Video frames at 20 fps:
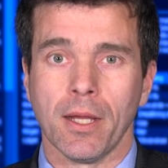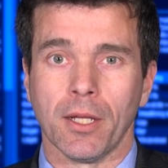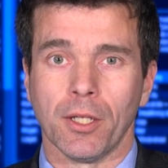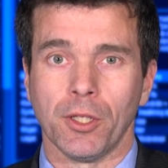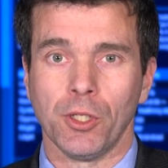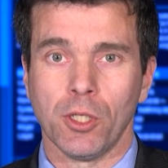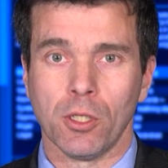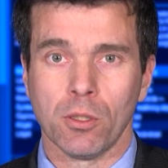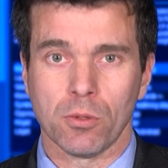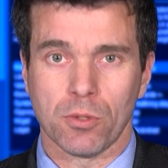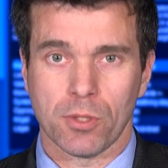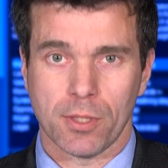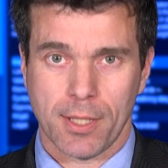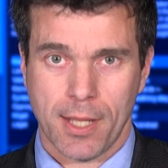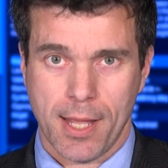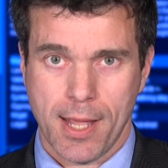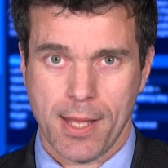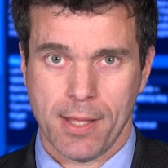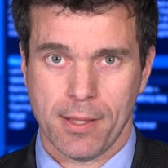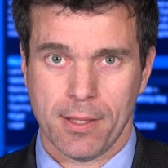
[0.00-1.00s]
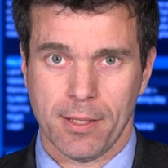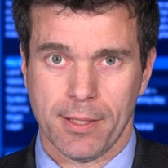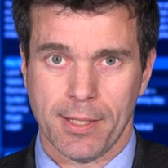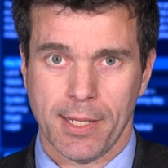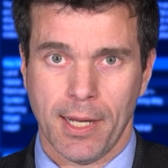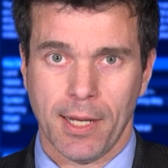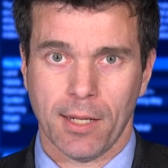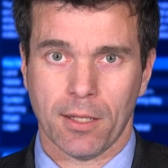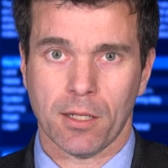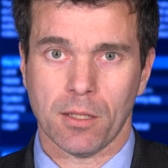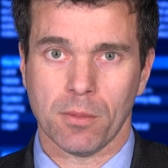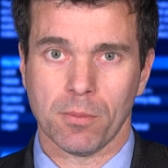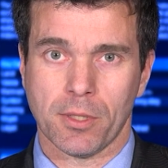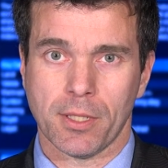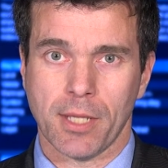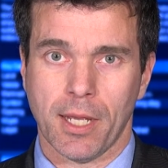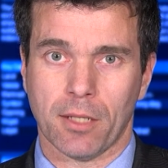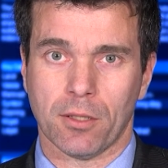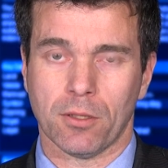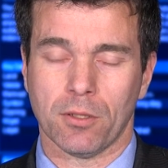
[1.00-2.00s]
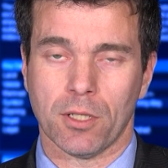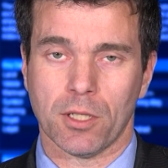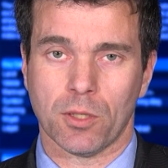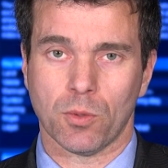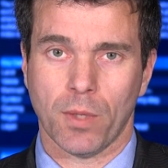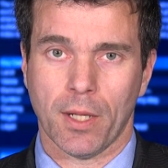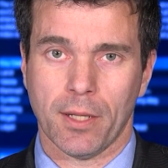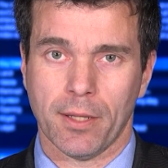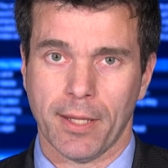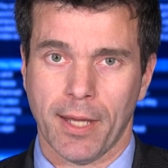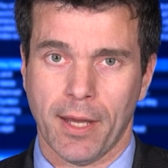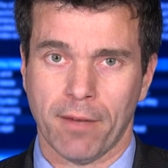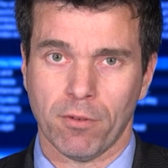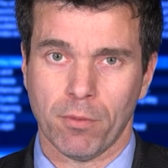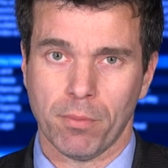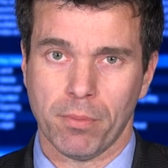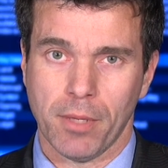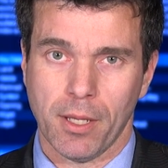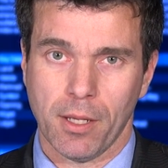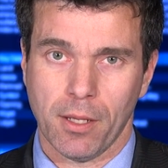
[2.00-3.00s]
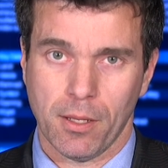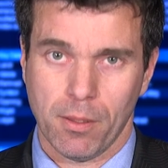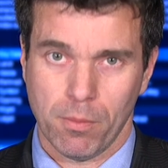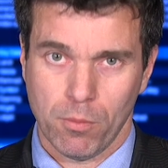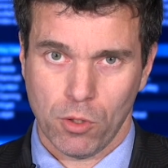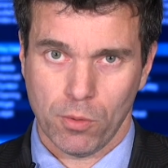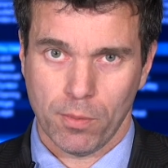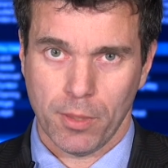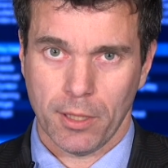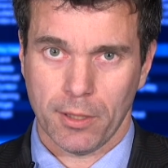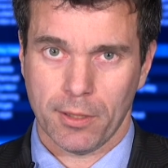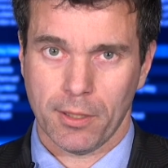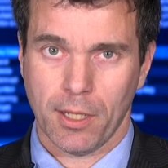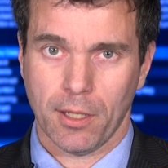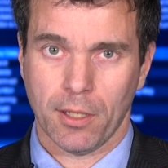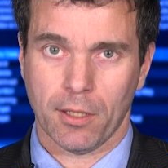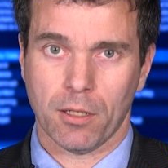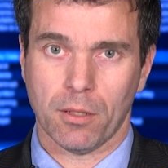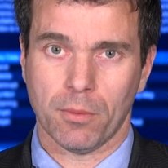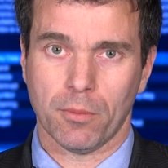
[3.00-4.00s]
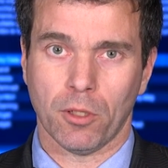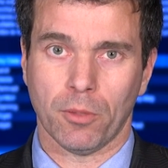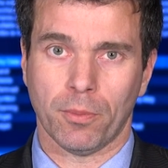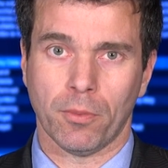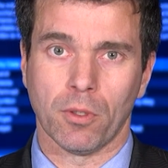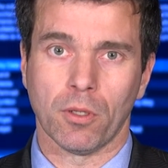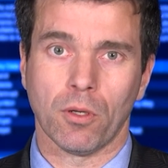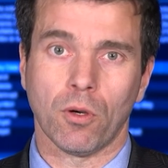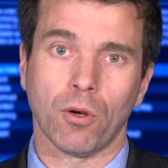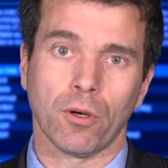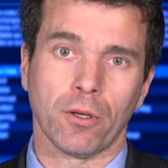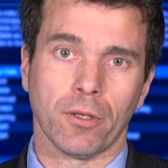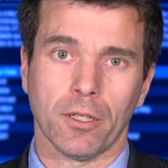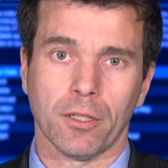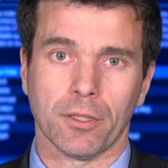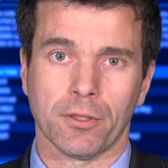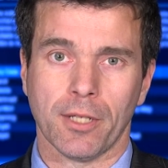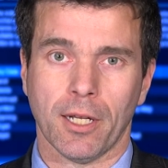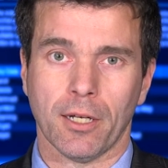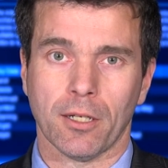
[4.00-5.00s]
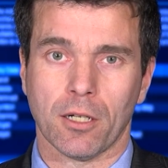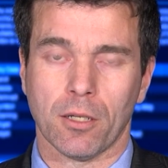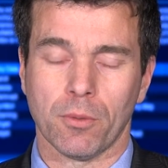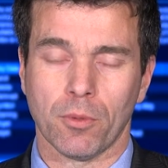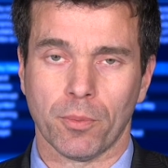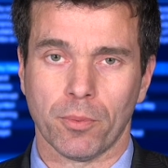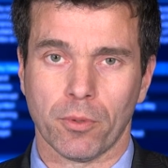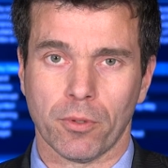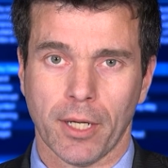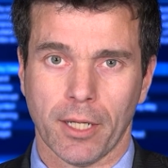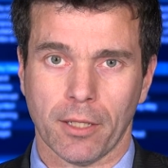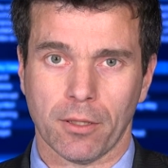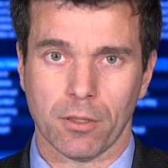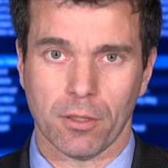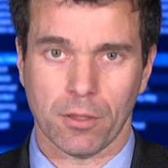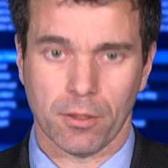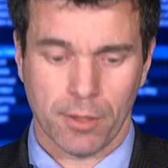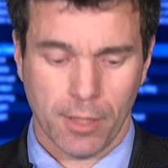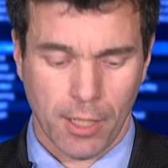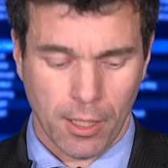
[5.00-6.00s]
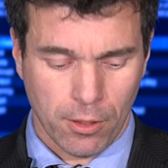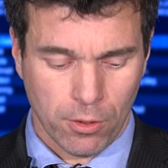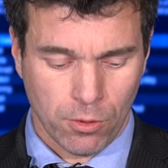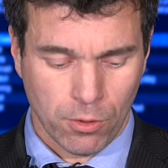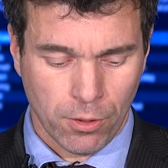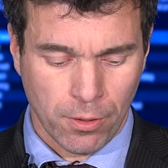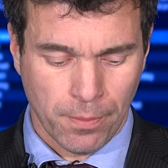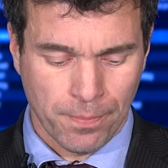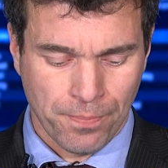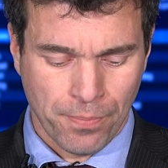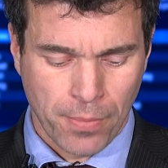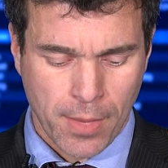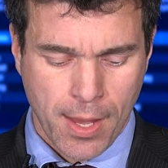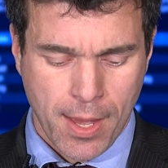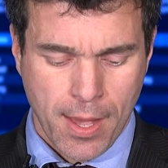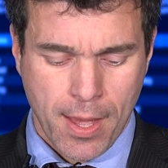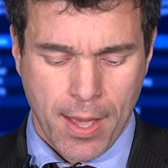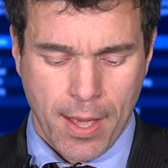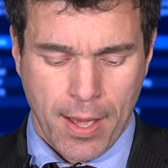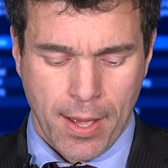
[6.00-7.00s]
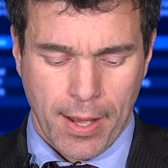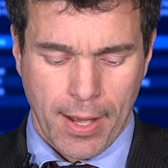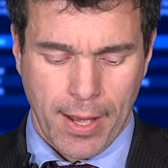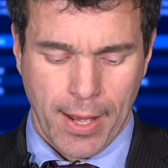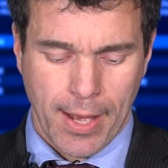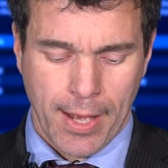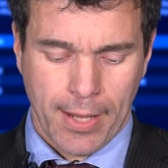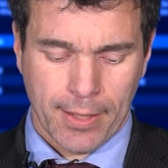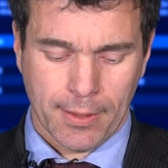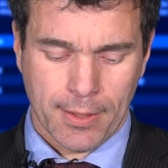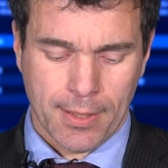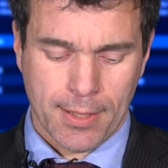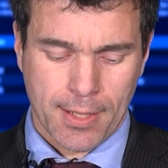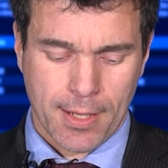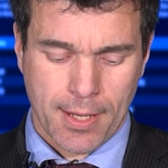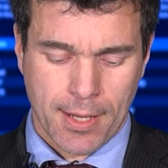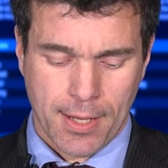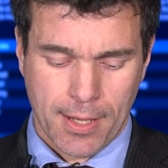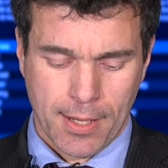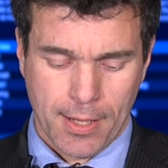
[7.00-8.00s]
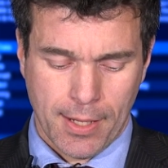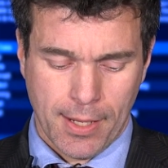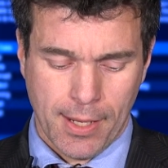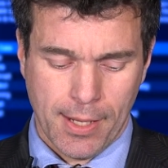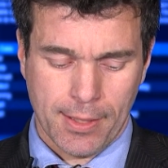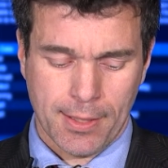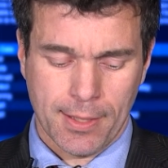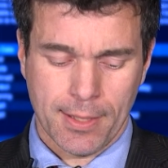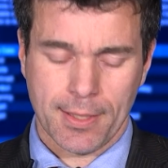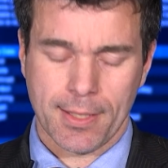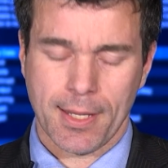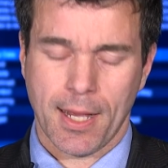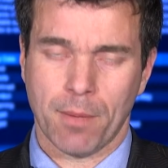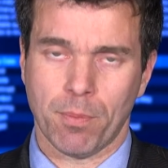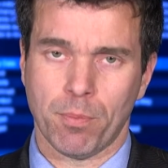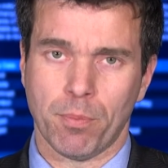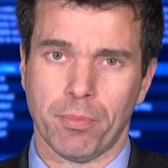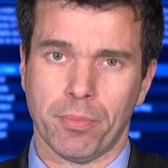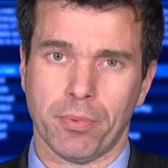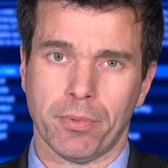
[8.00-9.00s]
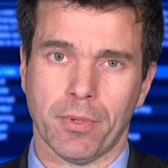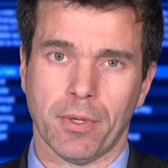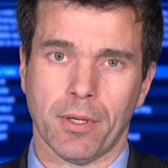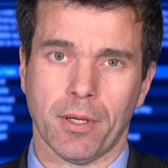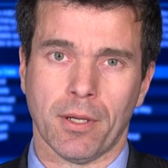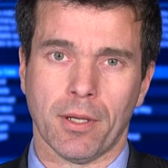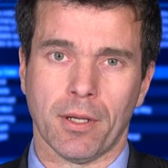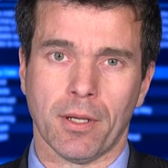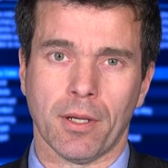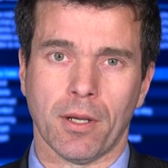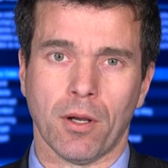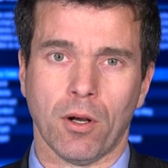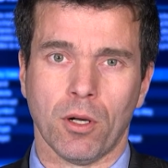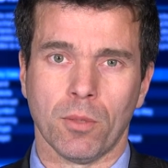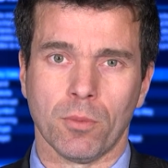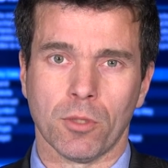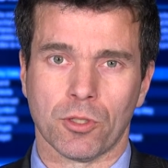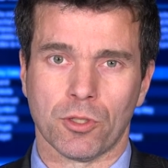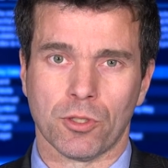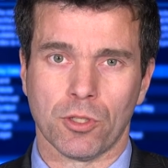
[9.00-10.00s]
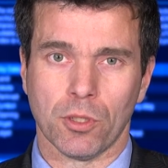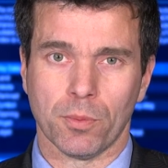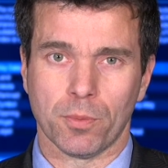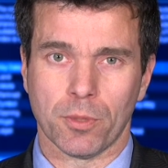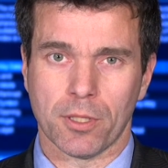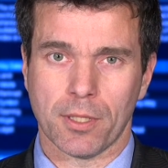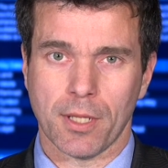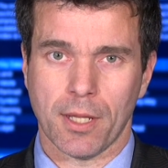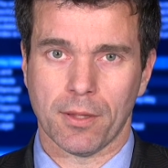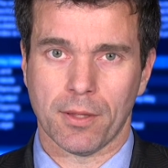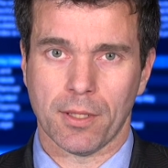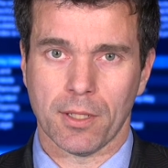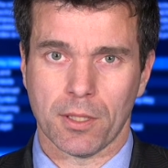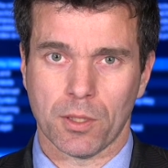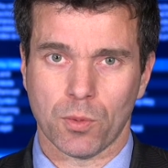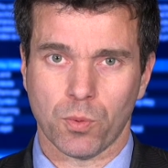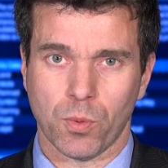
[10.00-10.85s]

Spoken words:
news in the telecom sector as well. They have a big mobile telecom or a telecom operator, Telenor, and it is up almost 2% this